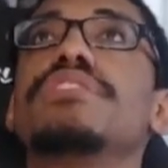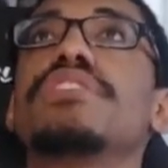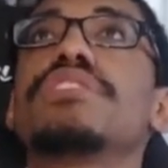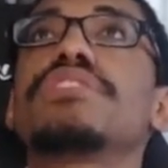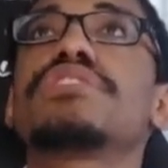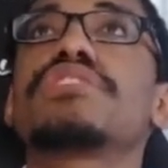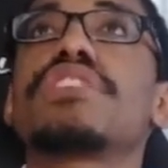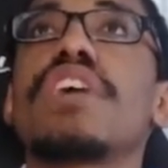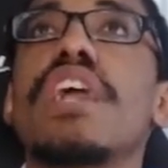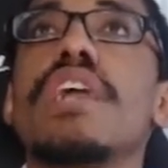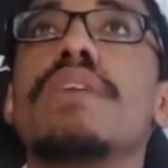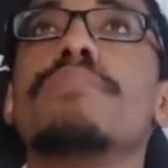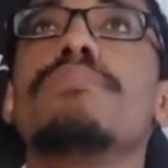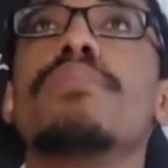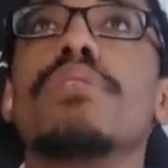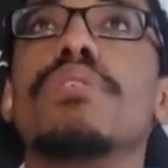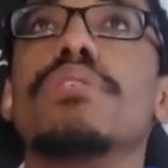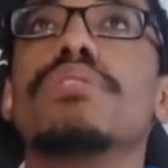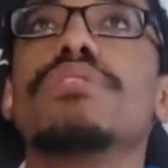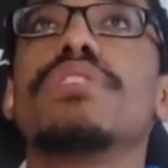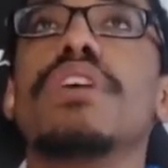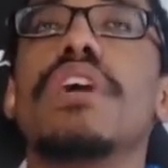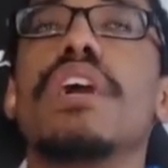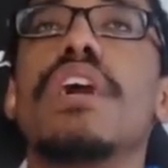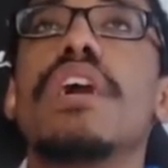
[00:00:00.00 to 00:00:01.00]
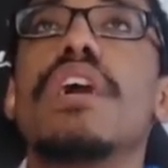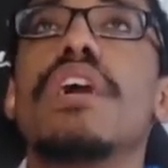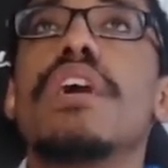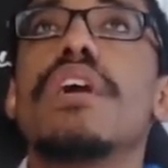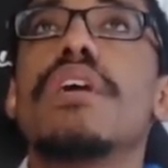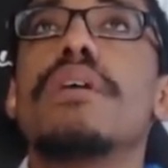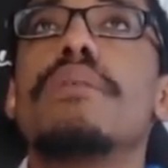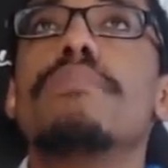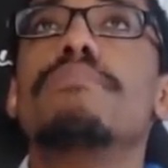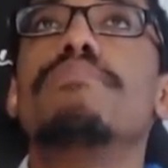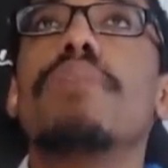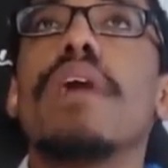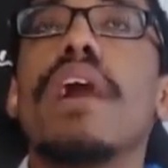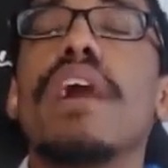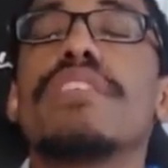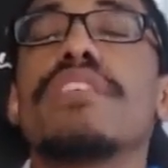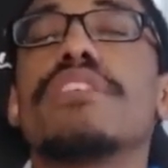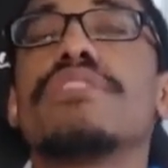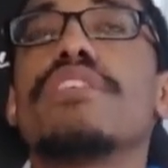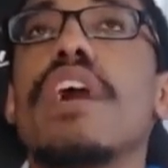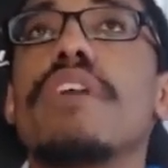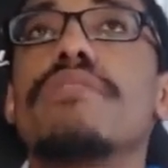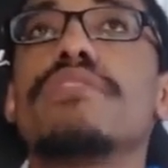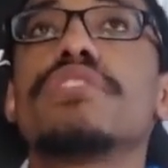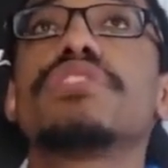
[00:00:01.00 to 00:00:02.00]
disabled by the
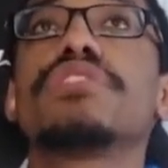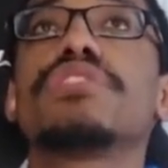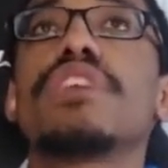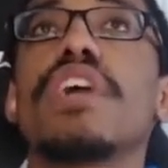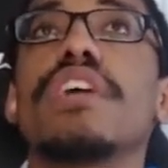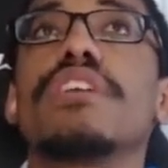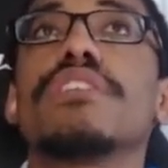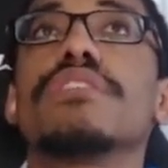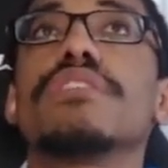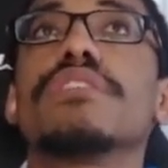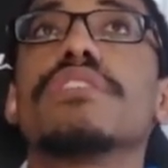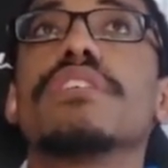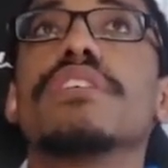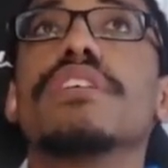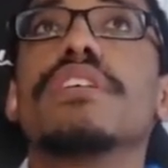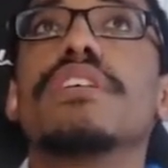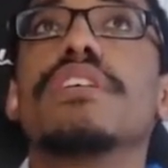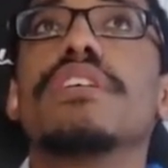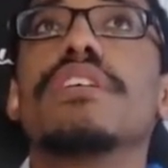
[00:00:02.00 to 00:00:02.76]
Devastator?